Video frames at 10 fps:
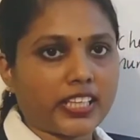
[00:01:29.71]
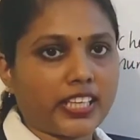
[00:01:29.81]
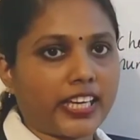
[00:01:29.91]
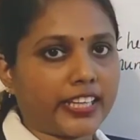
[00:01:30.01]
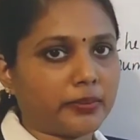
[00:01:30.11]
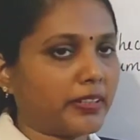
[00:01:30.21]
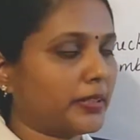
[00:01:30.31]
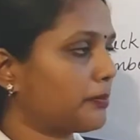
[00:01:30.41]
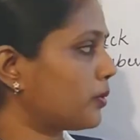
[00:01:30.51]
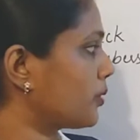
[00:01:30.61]
arithmetic
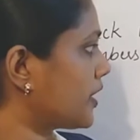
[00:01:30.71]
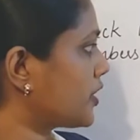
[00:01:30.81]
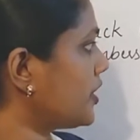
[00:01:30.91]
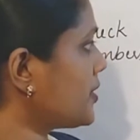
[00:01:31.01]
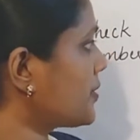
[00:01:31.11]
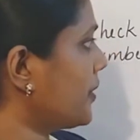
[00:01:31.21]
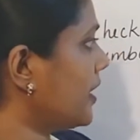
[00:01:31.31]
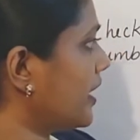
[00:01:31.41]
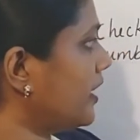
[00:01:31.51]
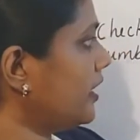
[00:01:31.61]
progression. So
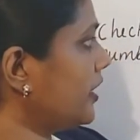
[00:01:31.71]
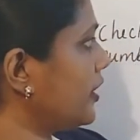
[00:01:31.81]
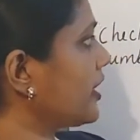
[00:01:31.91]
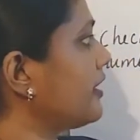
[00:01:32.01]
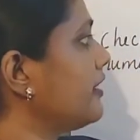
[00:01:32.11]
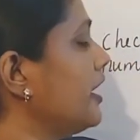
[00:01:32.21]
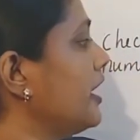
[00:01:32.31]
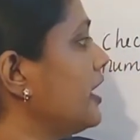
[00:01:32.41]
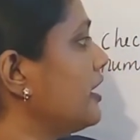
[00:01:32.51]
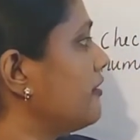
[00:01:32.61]
here you can
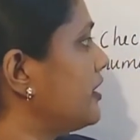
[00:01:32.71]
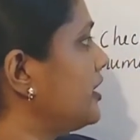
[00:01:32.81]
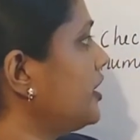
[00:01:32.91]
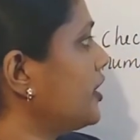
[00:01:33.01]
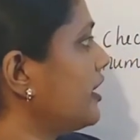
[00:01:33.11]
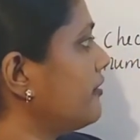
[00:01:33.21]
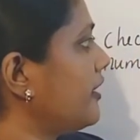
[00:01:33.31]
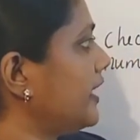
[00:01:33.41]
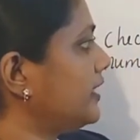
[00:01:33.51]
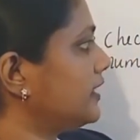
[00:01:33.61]
whether you can
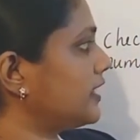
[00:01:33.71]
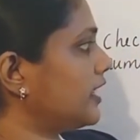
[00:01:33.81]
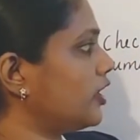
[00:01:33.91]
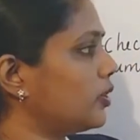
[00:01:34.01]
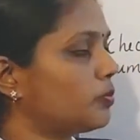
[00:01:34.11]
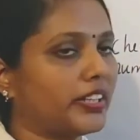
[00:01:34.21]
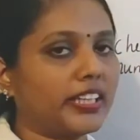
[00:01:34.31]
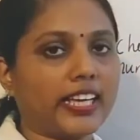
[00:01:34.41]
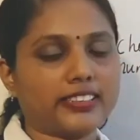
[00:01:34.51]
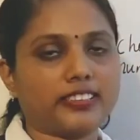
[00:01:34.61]
find this 301
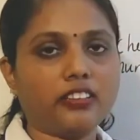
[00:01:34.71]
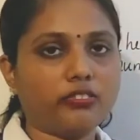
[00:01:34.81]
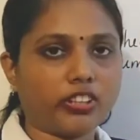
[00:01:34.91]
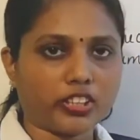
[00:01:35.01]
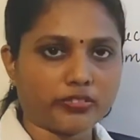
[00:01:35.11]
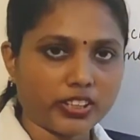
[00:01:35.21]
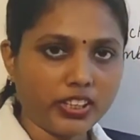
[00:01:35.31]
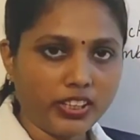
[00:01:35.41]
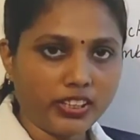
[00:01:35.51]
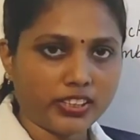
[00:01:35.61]
as a one of the
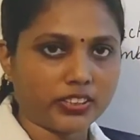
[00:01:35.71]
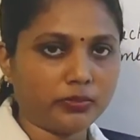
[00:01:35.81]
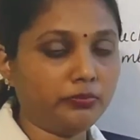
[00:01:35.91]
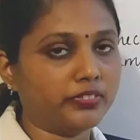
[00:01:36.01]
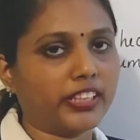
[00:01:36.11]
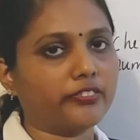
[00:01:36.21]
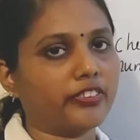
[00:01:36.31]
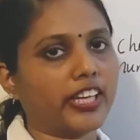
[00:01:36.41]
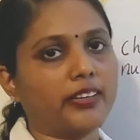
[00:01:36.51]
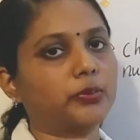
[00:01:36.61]
term that we
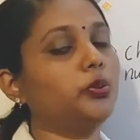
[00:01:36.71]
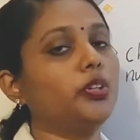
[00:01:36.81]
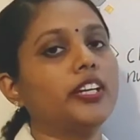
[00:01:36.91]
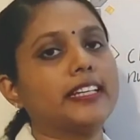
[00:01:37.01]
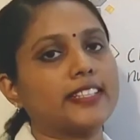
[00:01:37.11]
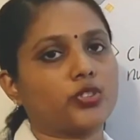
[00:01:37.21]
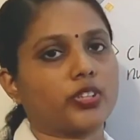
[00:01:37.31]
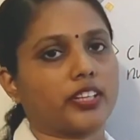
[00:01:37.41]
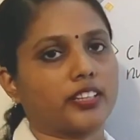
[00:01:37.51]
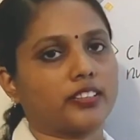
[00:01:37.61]
have to
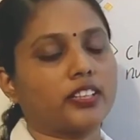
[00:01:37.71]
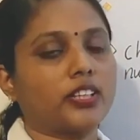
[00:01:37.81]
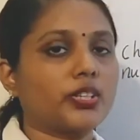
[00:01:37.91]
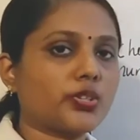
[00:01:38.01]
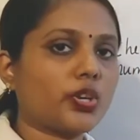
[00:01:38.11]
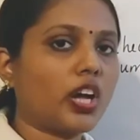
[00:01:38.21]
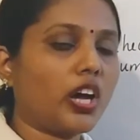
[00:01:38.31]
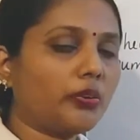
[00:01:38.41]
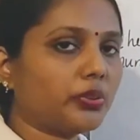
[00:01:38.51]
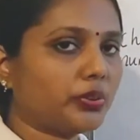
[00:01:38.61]
check it. So
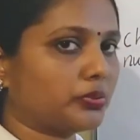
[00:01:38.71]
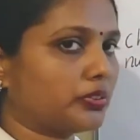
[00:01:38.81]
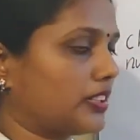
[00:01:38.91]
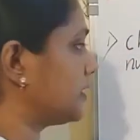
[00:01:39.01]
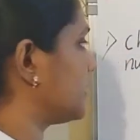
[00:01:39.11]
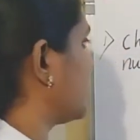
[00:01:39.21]
how to do this?